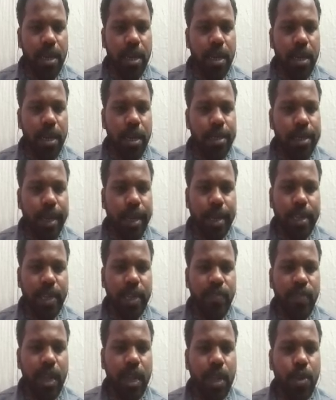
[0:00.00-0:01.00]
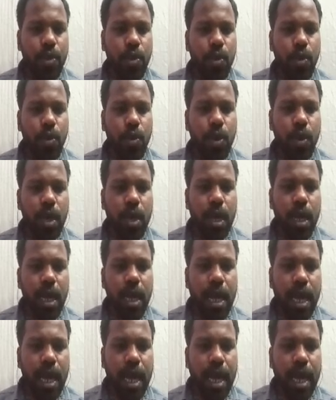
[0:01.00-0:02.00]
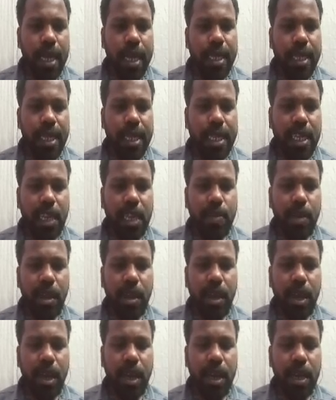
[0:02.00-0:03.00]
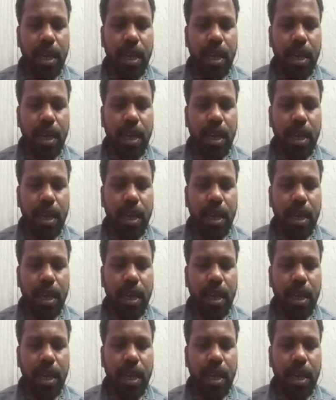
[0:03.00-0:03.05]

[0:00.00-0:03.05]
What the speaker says: target value and these are my